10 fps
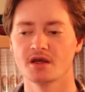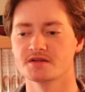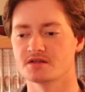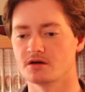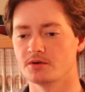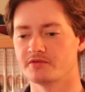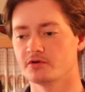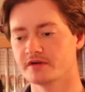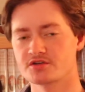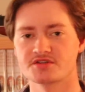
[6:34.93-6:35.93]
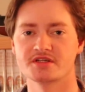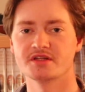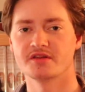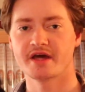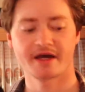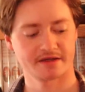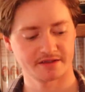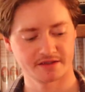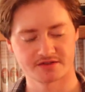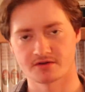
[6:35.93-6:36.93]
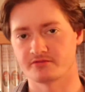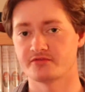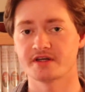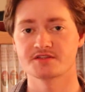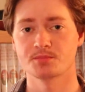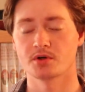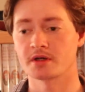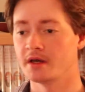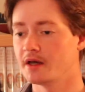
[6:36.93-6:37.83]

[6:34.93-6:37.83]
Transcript: So if you're interested in that, it's on Facebook.